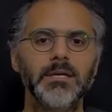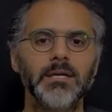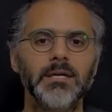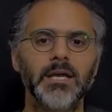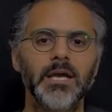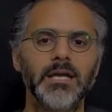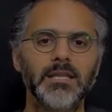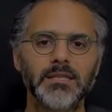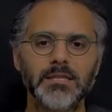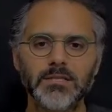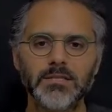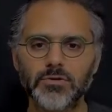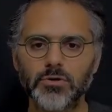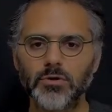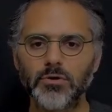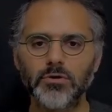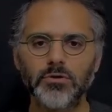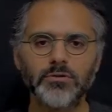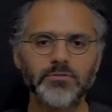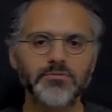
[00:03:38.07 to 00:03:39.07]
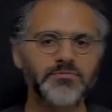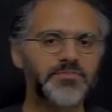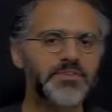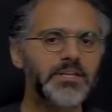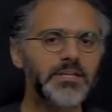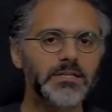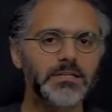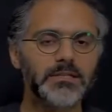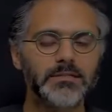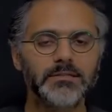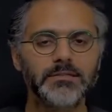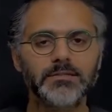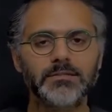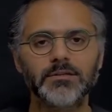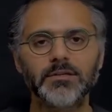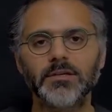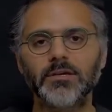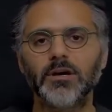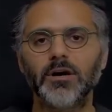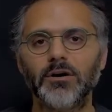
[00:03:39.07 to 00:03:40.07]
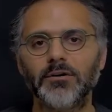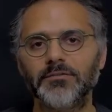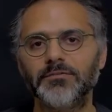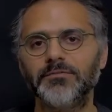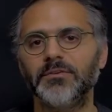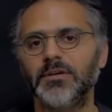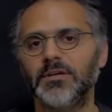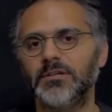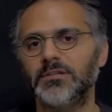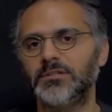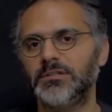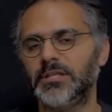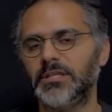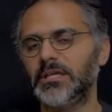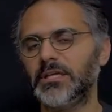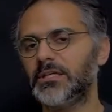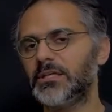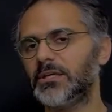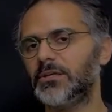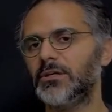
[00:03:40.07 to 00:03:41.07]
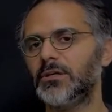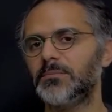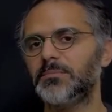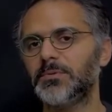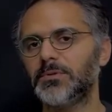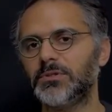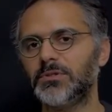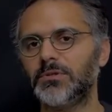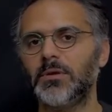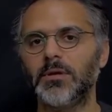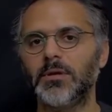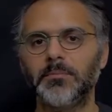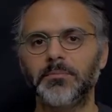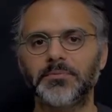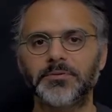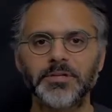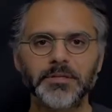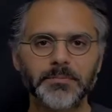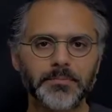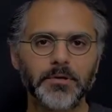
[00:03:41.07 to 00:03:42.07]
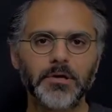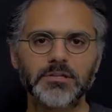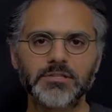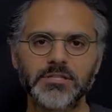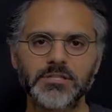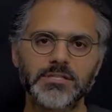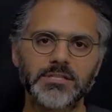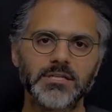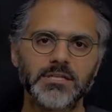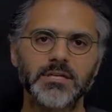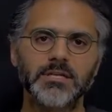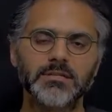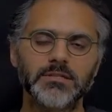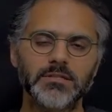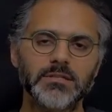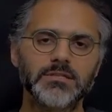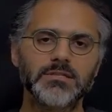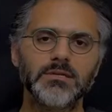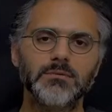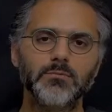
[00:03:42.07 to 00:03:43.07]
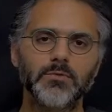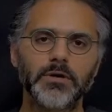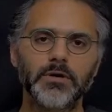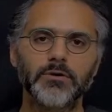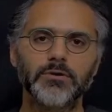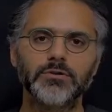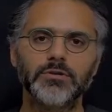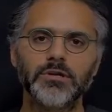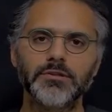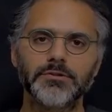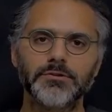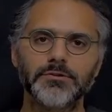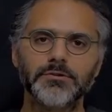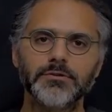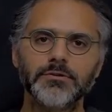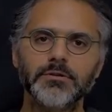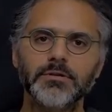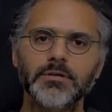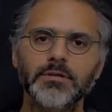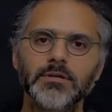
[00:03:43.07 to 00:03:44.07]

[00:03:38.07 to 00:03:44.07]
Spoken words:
And this whole field of taking an input, pre-processing it in some way or another,